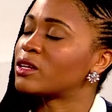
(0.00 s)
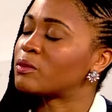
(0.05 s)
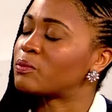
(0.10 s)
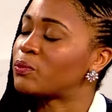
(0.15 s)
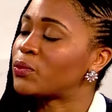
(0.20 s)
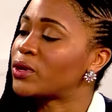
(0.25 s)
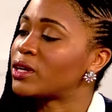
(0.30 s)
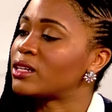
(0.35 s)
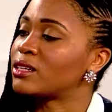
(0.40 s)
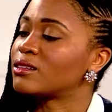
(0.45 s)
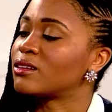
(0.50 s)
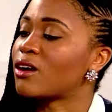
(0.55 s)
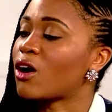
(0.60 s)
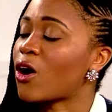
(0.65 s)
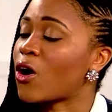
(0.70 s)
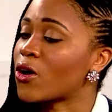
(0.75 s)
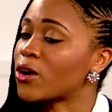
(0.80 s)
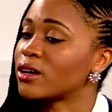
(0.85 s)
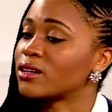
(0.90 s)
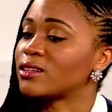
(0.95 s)
to put
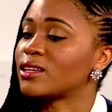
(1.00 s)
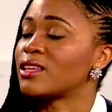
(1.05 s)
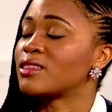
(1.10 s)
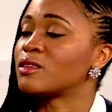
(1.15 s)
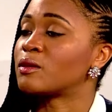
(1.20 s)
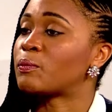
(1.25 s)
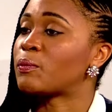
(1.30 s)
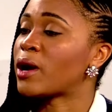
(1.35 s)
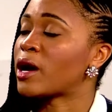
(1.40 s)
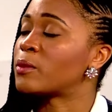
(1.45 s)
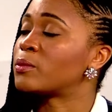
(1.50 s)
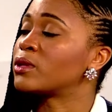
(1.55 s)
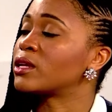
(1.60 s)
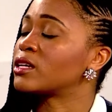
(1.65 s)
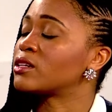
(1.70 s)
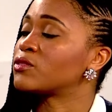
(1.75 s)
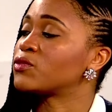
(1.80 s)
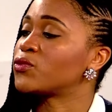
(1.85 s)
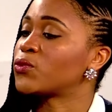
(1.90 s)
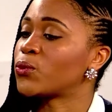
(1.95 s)
art in the public
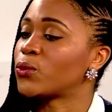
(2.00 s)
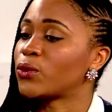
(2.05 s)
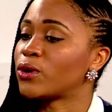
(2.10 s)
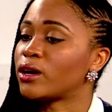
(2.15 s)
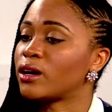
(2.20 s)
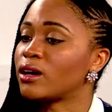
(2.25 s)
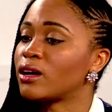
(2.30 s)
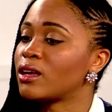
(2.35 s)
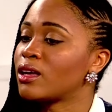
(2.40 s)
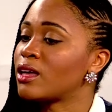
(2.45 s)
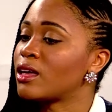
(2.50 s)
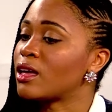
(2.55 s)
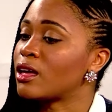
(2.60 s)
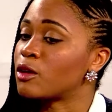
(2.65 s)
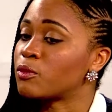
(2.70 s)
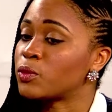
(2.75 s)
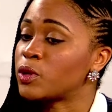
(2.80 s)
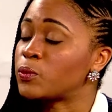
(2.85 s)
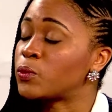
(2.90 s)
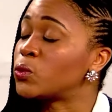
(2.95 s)
for
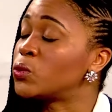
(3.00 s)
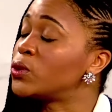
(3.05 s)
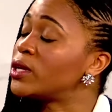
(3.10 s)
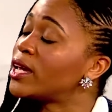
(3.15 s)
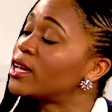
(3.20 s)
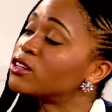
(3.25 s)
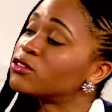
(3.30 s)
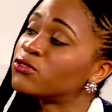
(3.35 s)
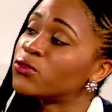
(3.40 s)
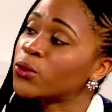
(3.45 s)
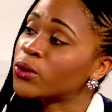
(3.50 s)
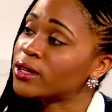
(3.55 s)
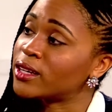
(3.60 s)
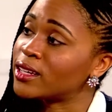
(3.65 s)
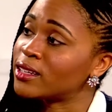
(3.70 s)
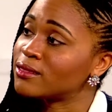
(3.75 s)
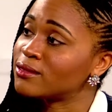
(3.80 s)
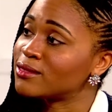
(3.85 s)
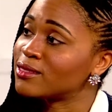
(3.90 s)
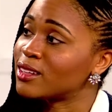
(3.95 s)
people who can't afford
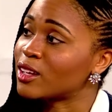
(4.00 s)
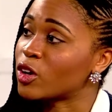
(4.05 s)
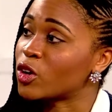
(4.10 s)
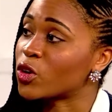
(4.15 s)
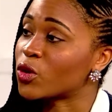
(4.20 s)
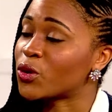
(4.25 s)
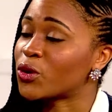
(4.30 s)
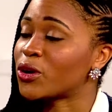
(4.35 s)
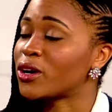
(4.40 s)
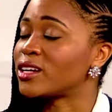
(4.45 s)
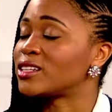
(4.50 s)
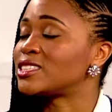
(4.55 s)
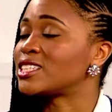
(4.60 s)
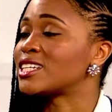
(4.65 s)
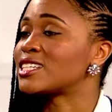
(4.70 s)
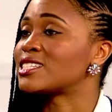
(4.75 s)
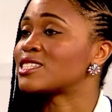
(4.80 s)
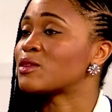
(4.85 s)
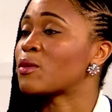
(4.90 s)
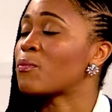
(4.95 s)
it, or
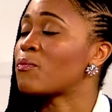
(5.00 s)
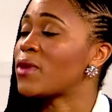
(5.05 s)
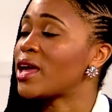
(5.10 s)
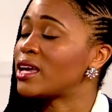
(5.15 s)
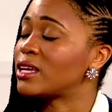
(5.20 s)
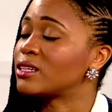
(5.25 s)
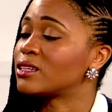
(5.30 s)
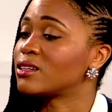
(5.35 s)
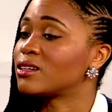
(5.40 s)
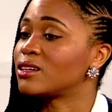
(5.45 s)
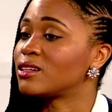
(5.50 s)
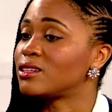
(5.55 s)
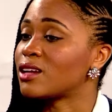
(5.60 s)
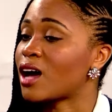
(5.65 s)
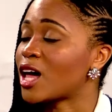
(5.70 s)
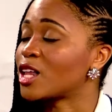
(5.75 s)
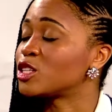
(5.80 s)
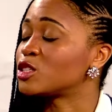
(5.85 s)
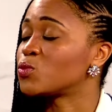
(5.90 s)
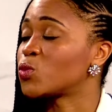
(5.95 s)
just make
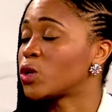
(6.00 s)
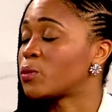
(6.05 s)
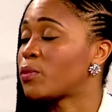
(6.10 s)
knowledge more